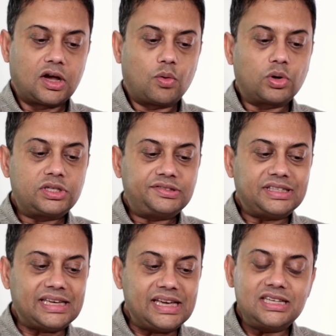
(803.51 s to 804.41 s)
What does
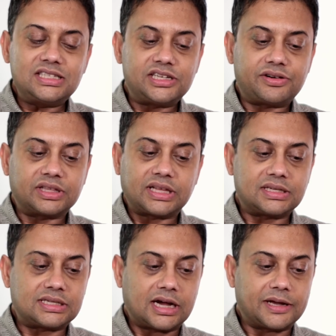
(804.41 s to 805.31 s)
he eat during
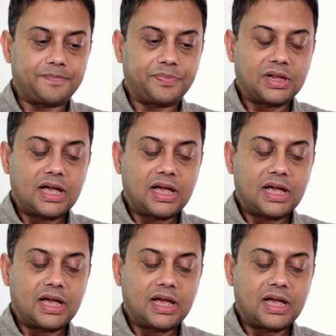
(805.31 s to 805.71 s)
that time?